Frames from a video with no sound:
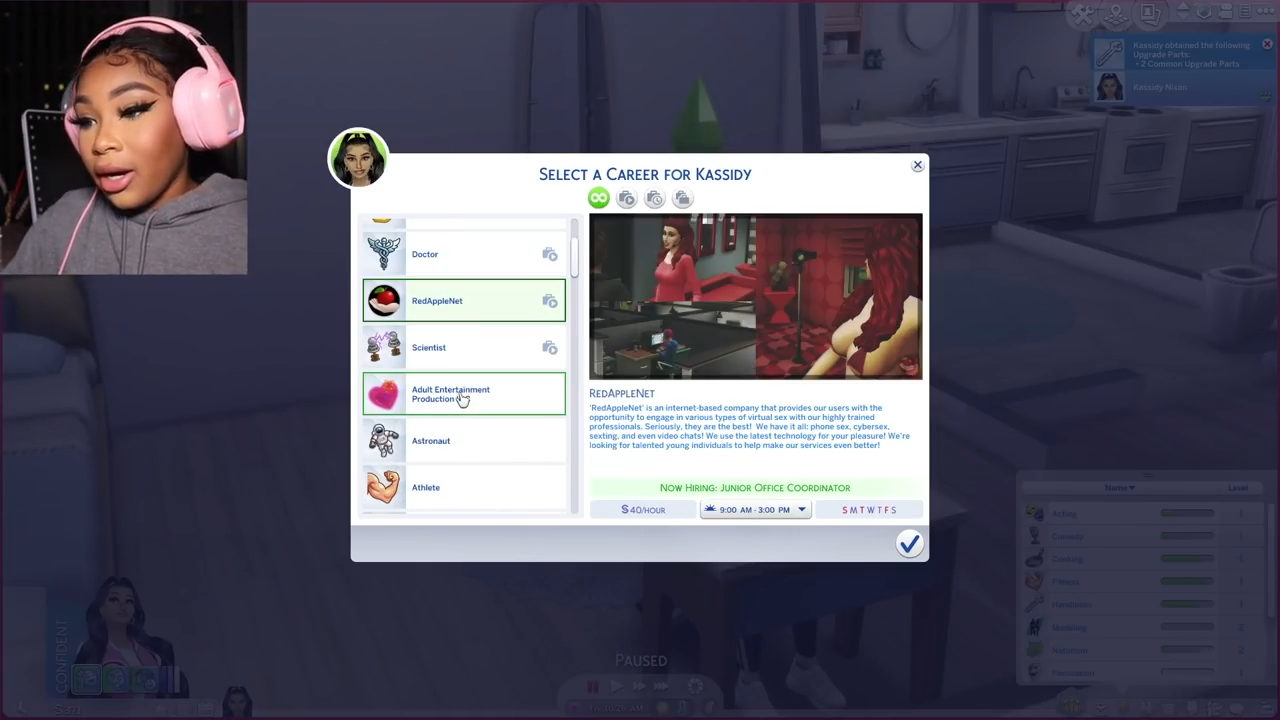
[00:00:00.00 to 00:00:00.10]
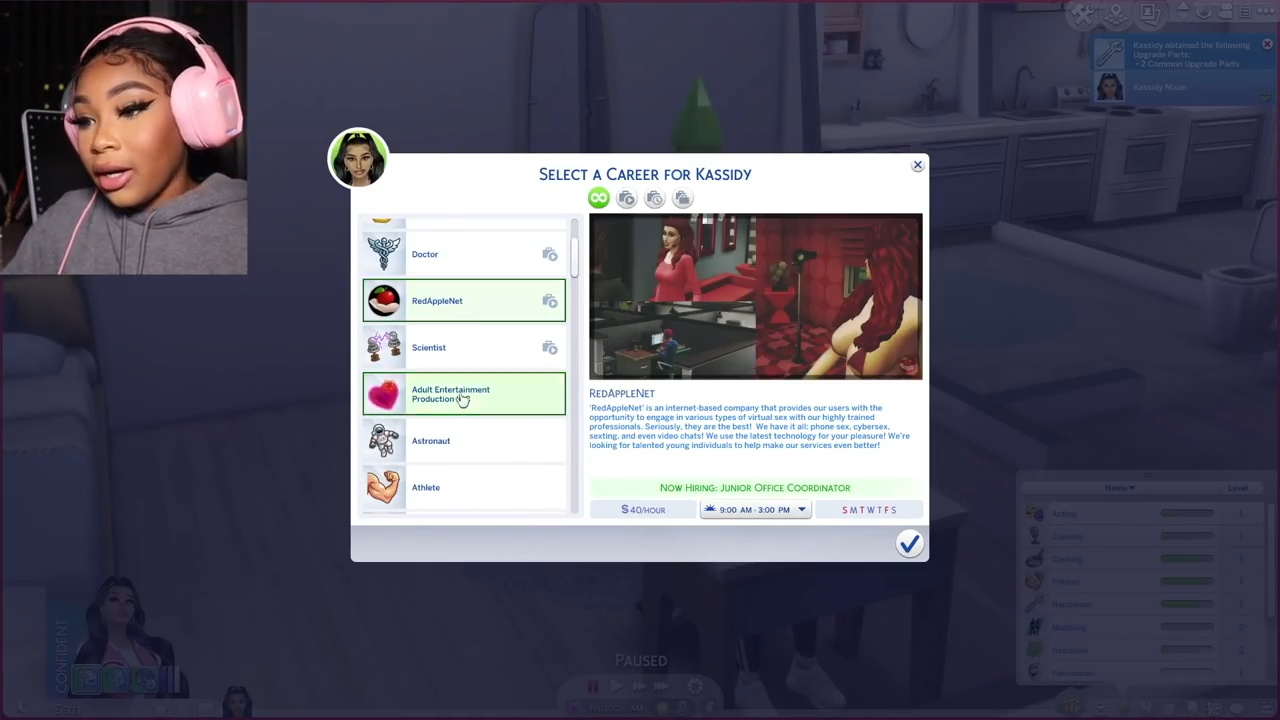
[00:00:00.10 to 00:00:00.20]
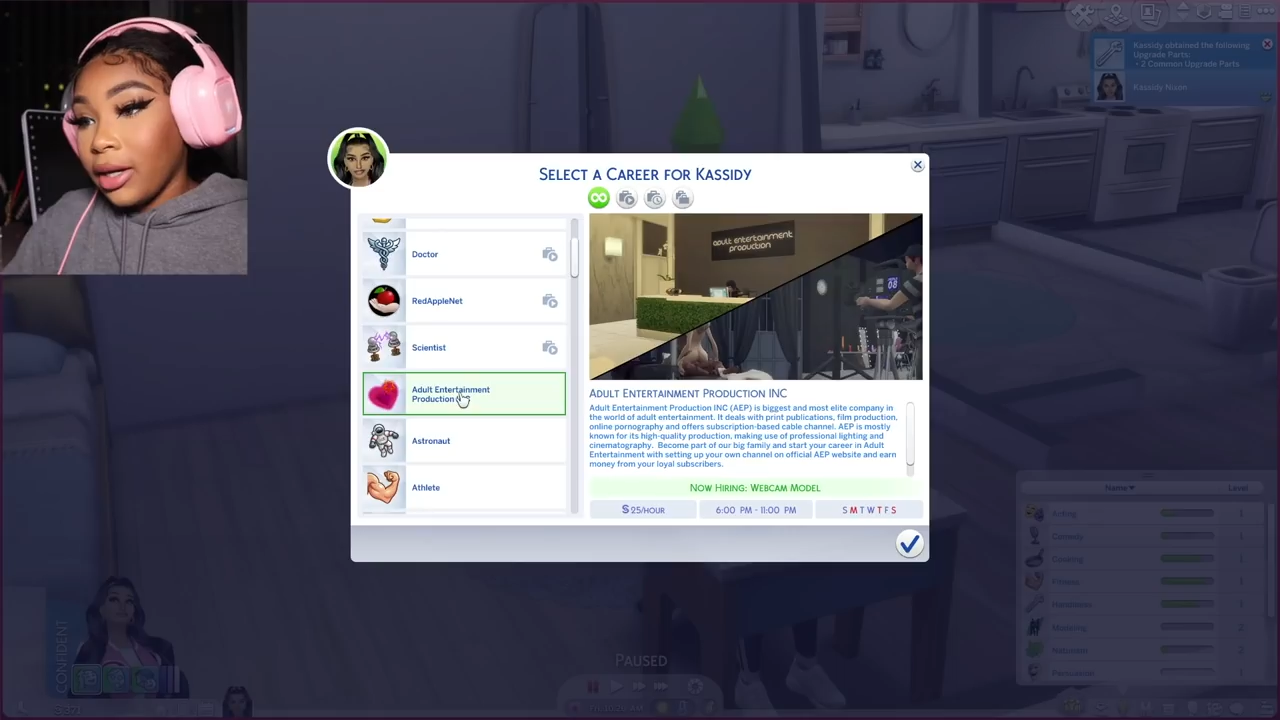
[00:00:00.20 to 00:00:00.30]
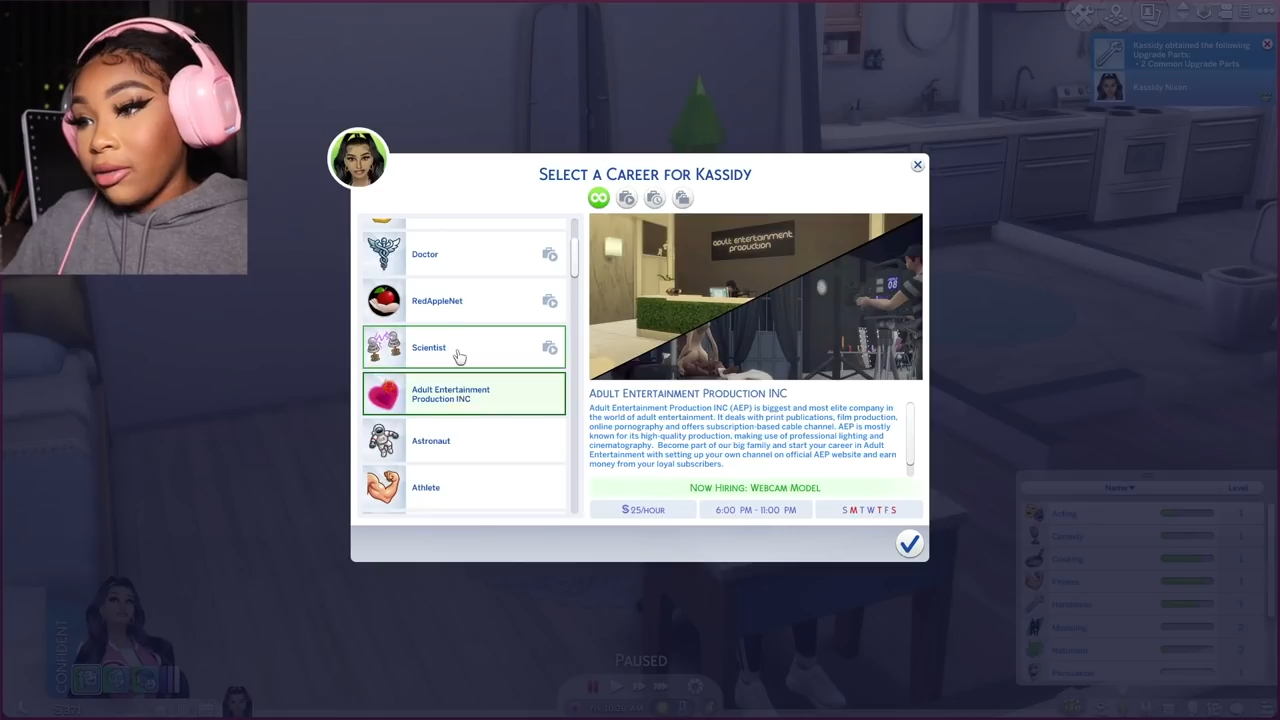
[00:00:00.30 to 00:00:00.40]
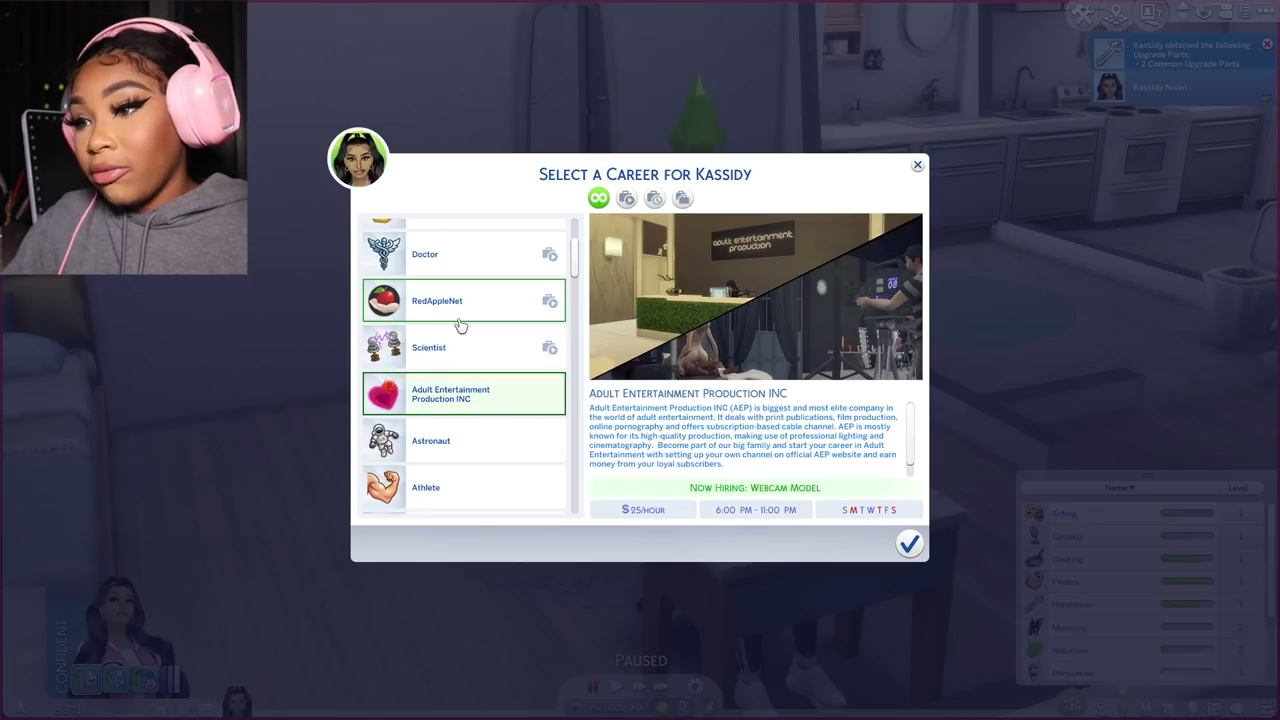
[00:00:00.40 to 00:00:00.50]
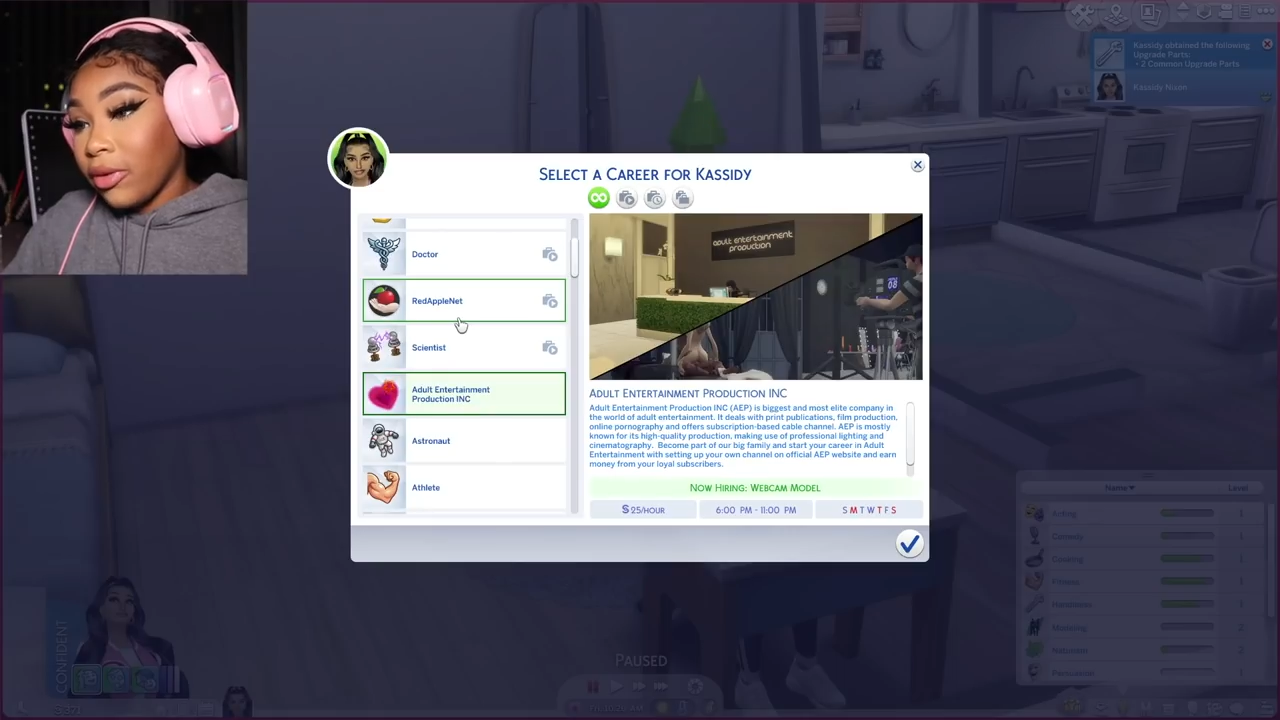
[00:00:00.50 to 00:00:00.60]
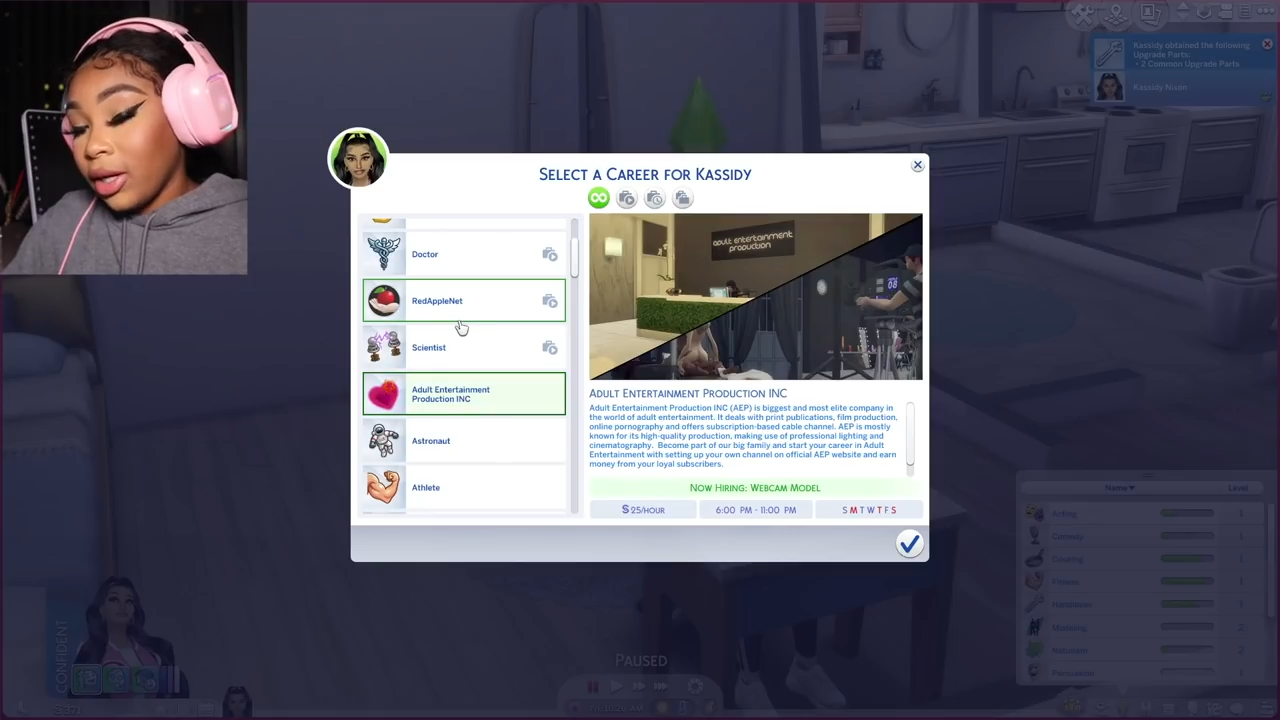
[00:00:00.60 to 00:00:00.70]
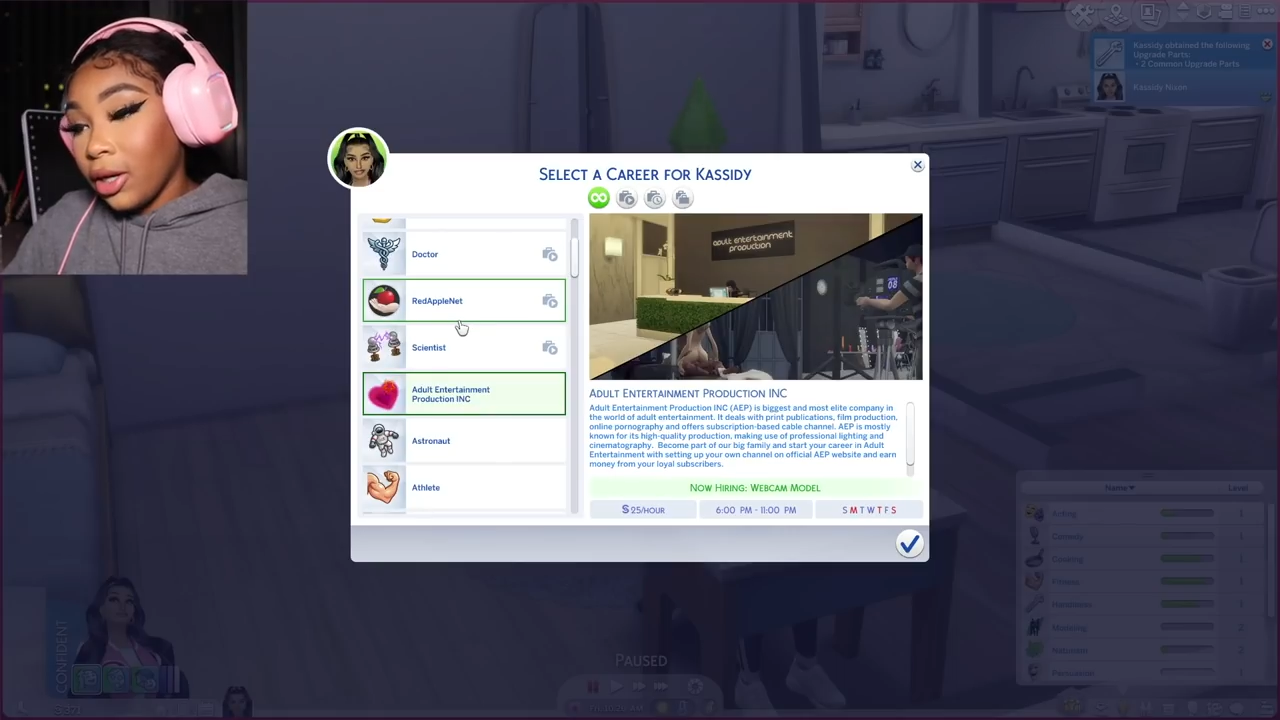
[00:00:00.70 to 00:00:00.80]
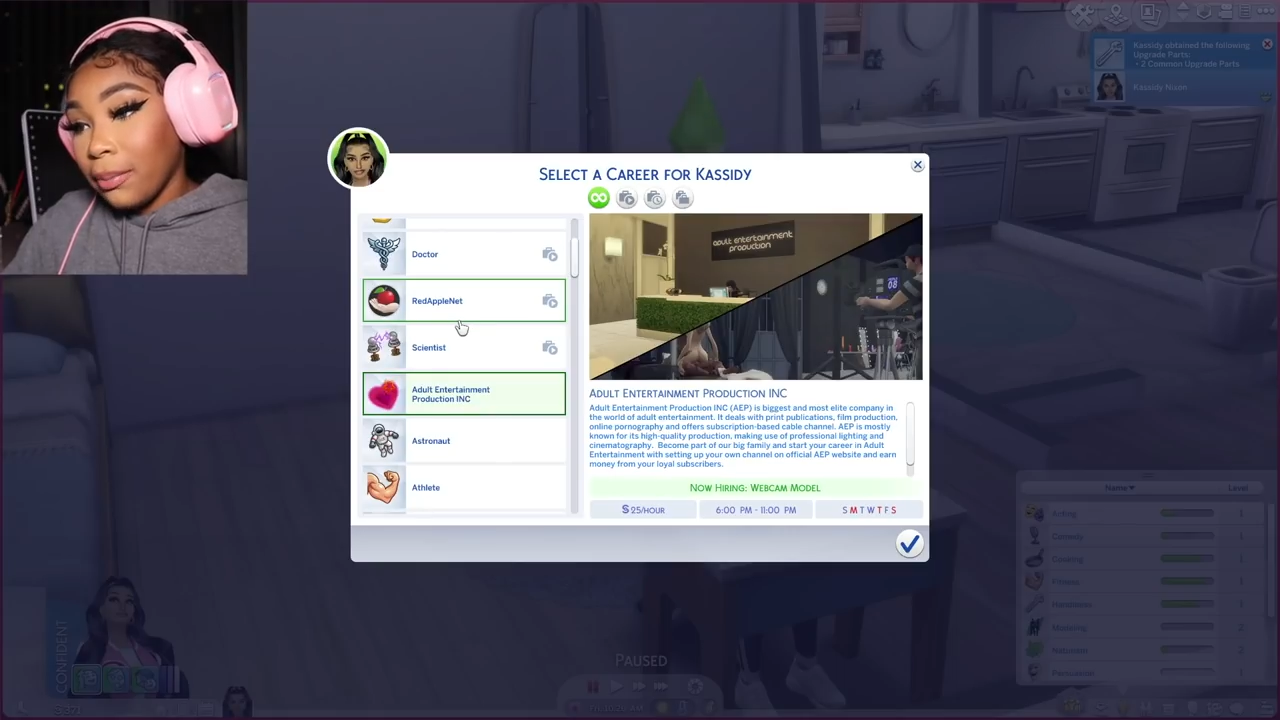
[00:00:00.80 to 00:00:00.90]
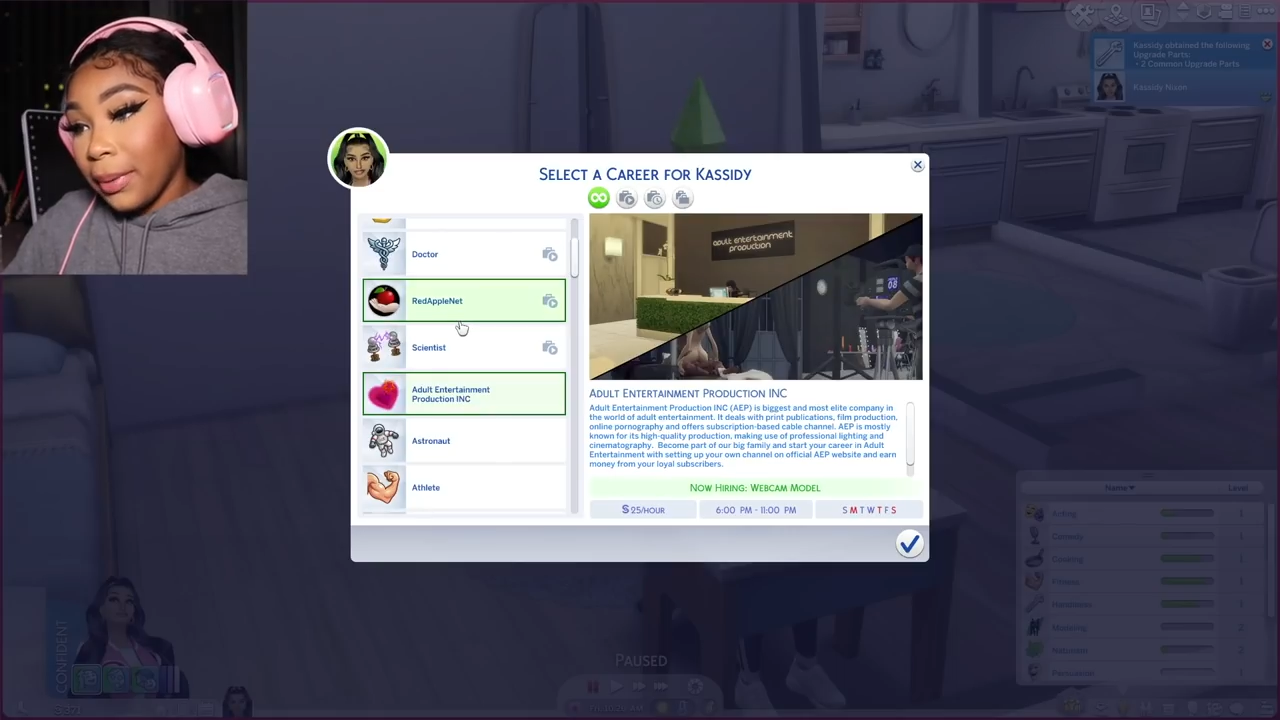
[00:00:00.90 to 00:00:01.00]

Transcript: are gonna fit her